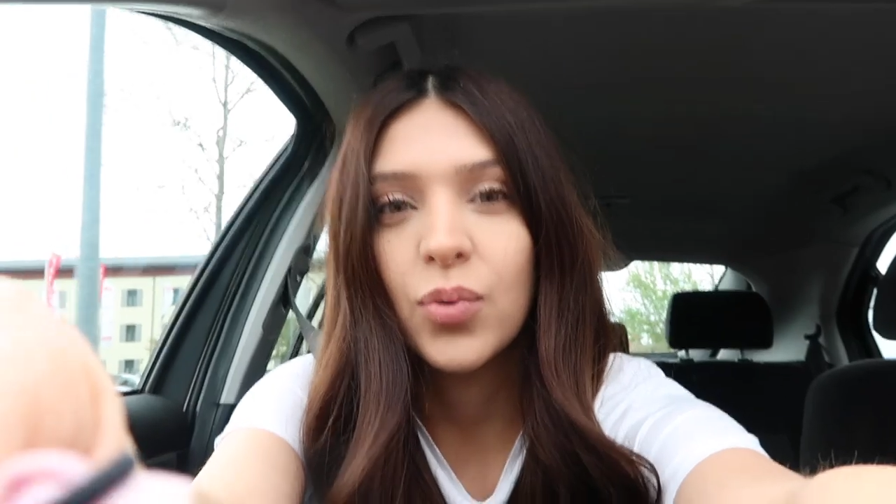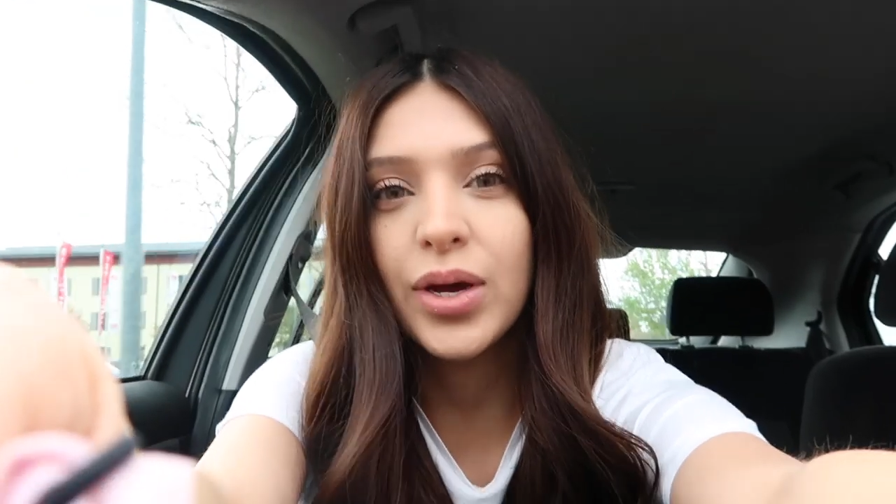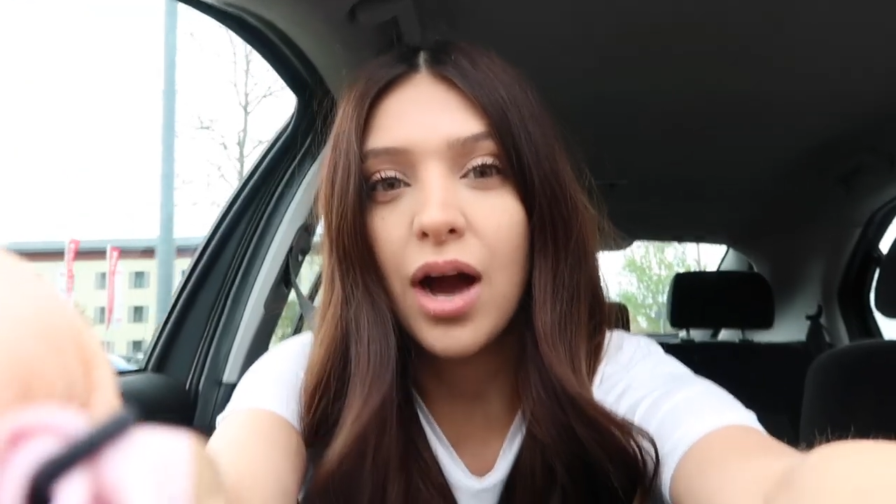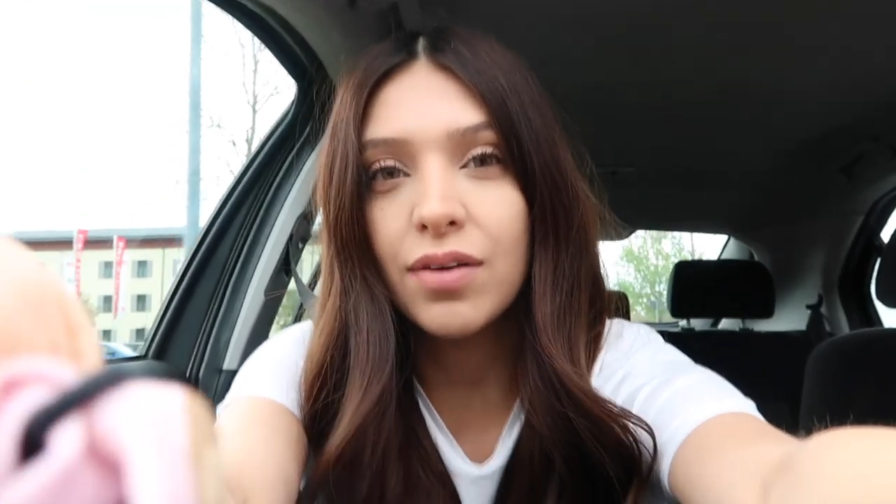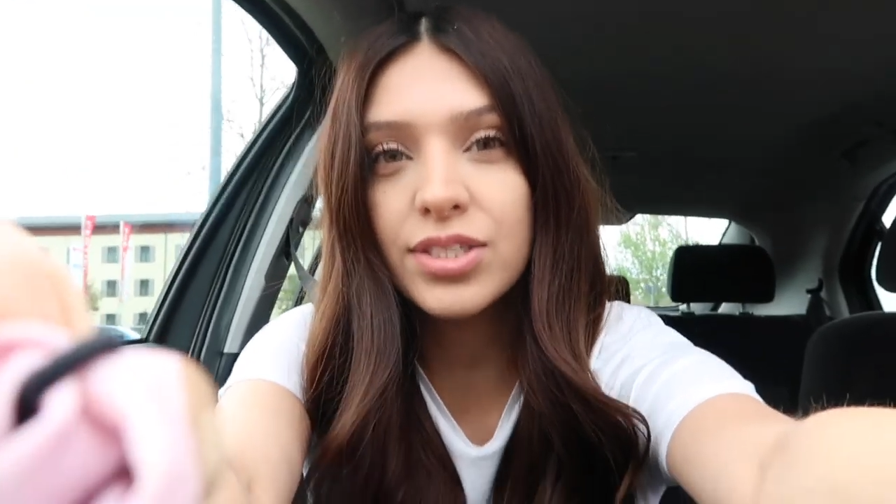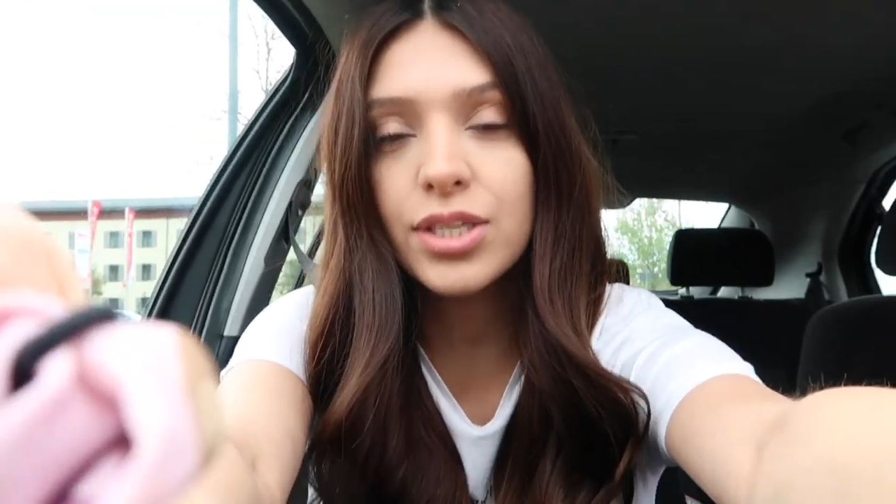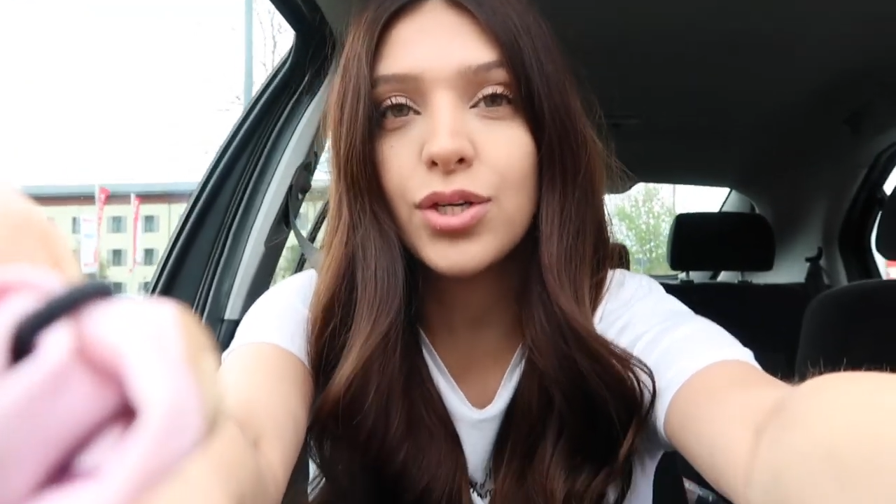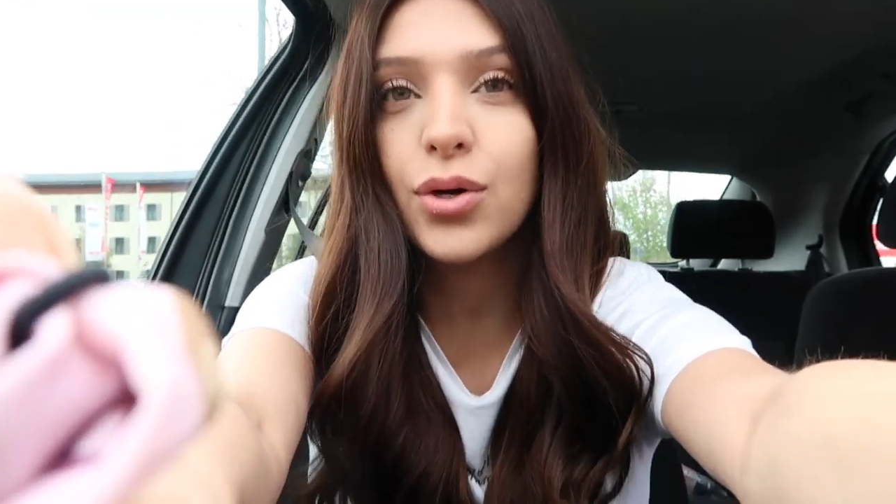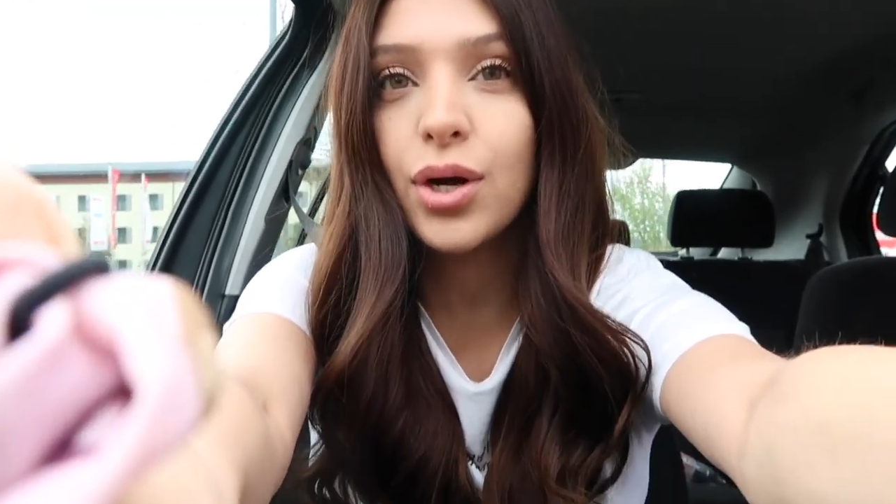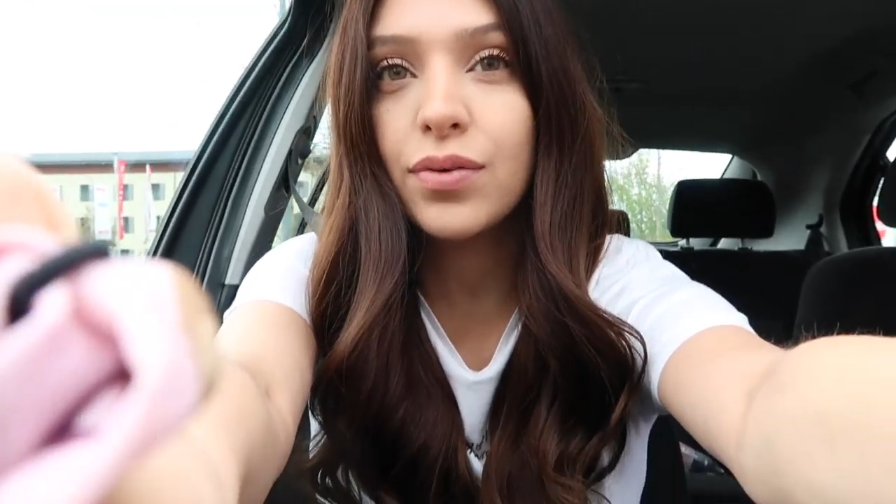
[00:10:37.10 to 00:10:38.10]
We obviously
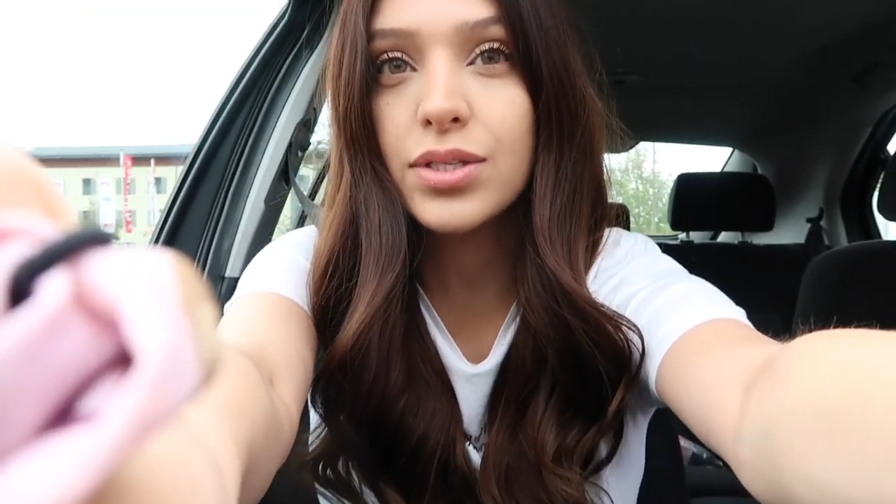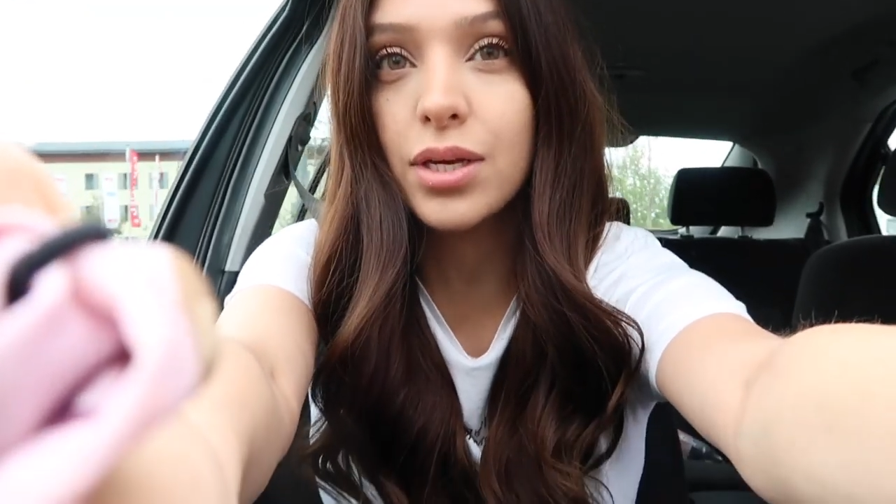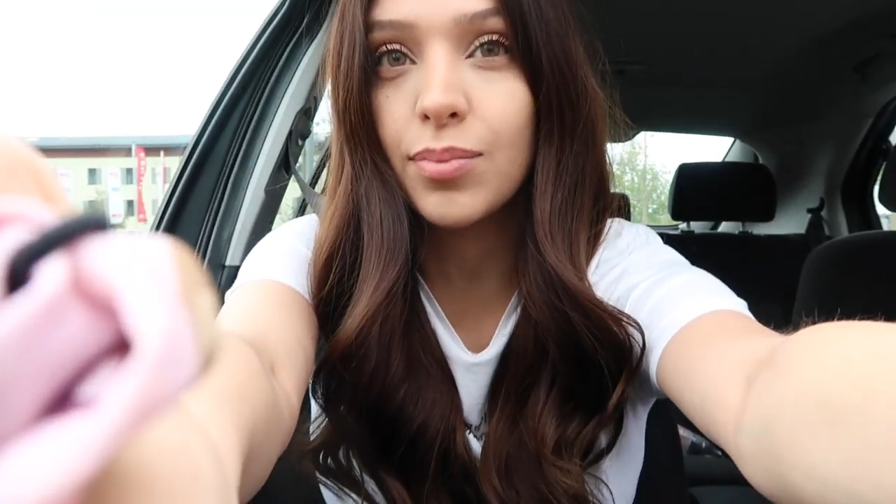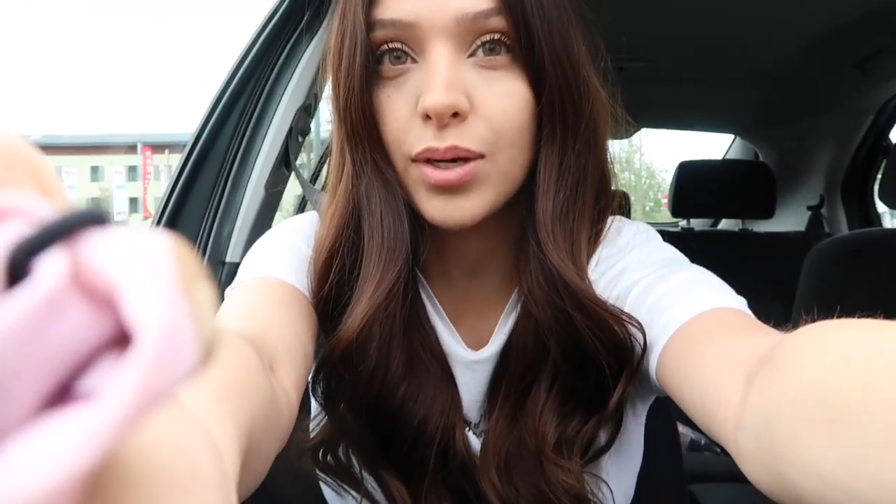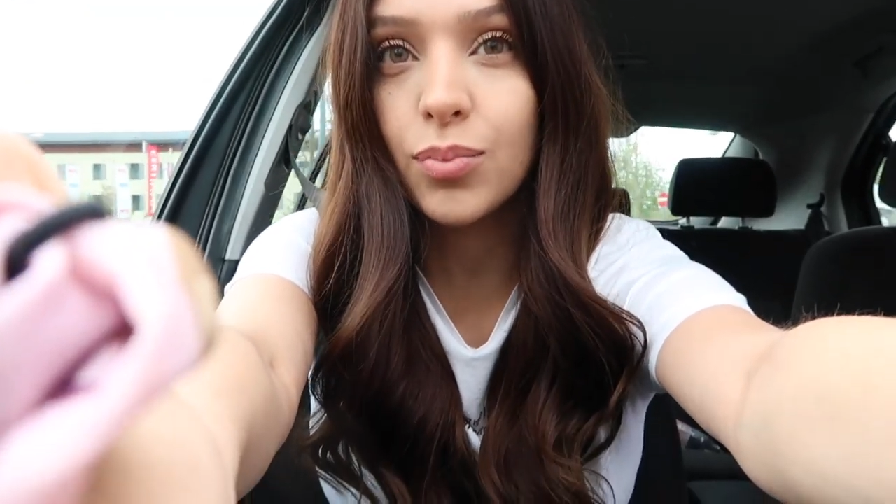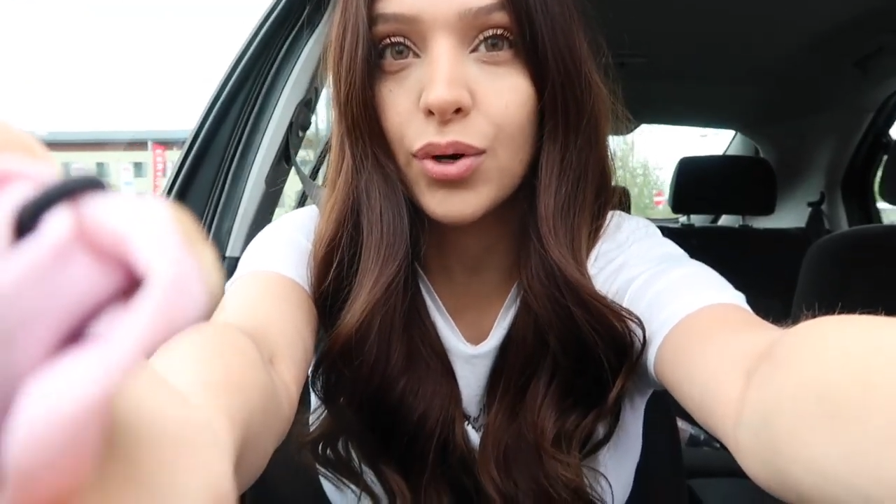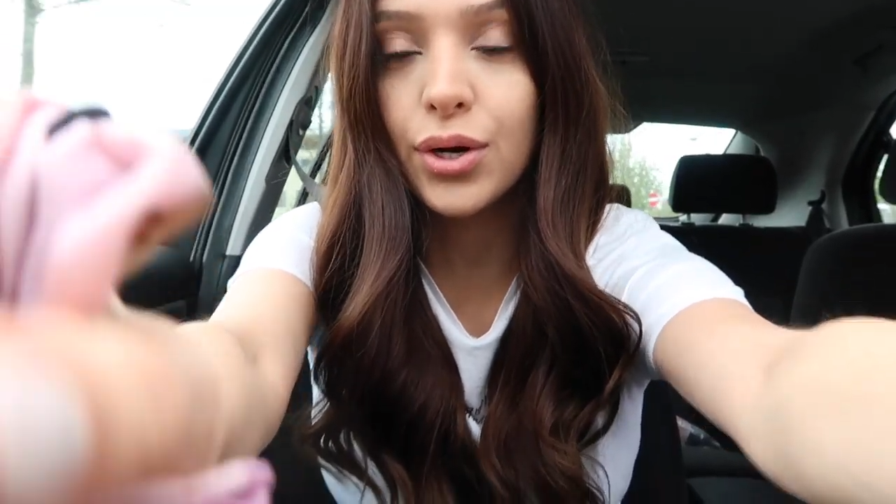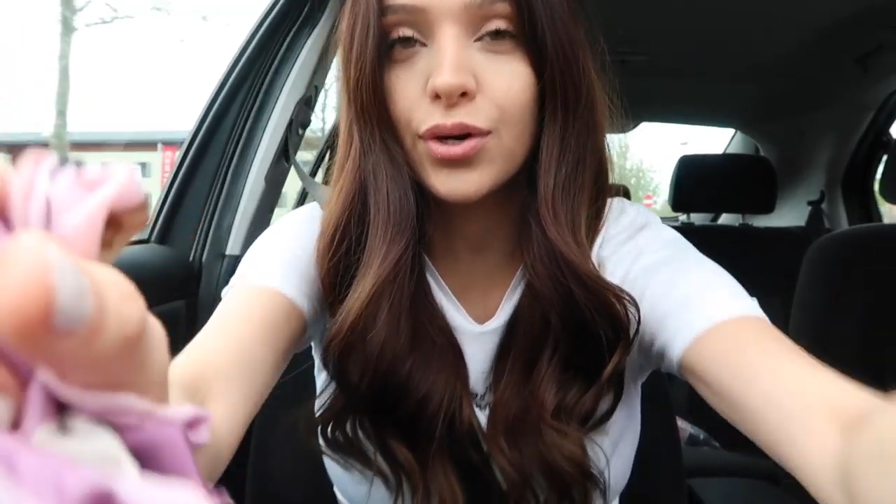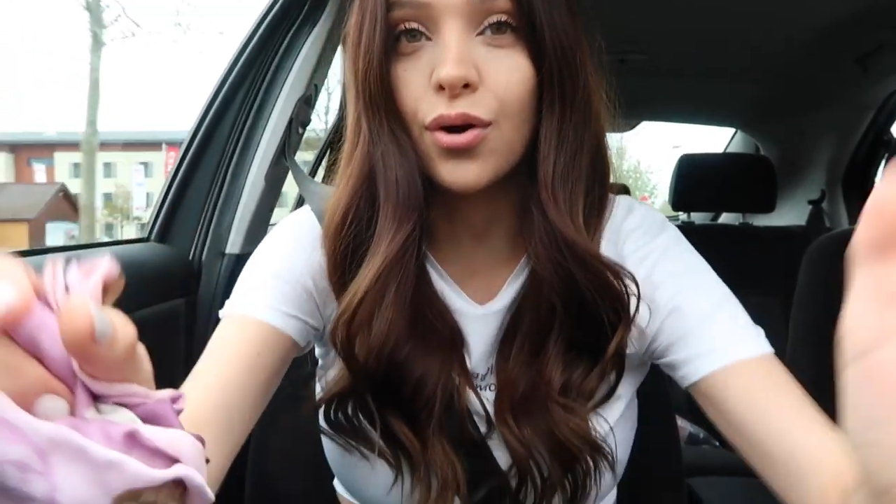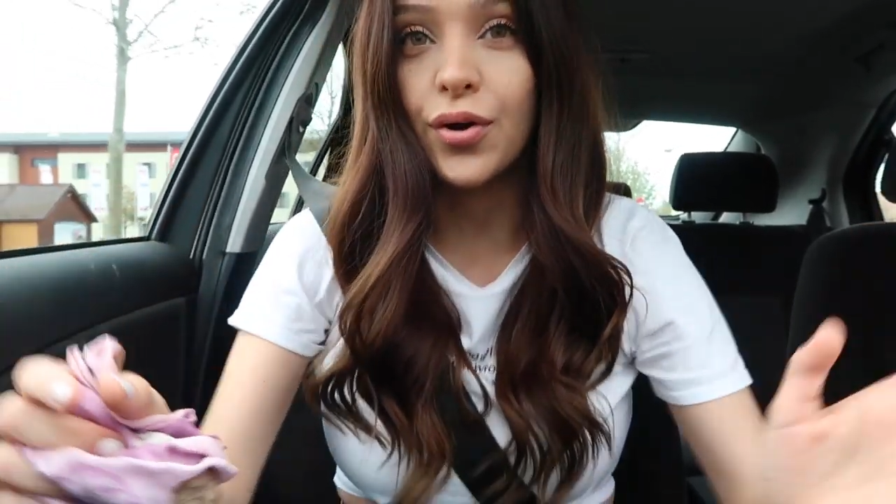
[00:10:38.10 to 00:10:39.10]
don't know if it's gonna be a boy
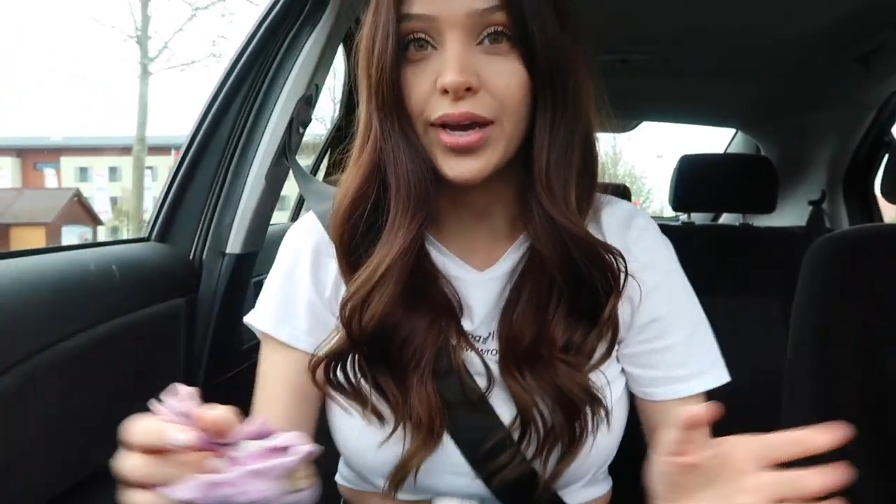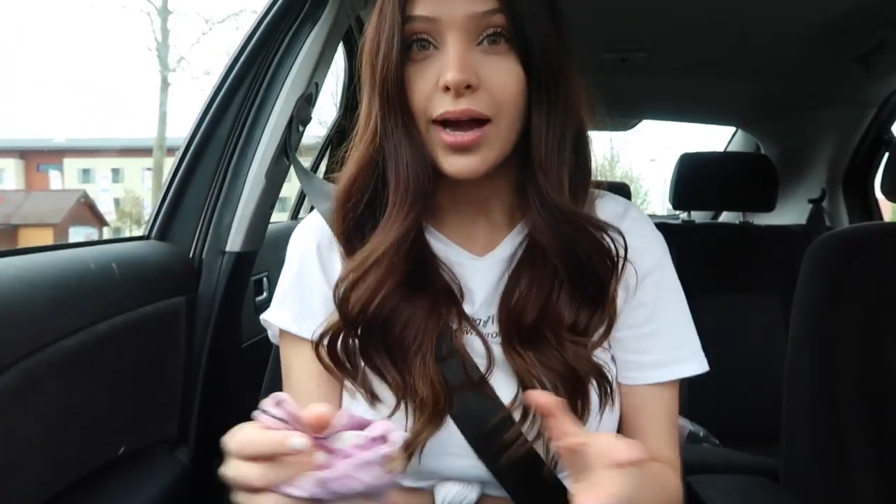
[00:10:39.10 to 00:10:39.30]
or a girl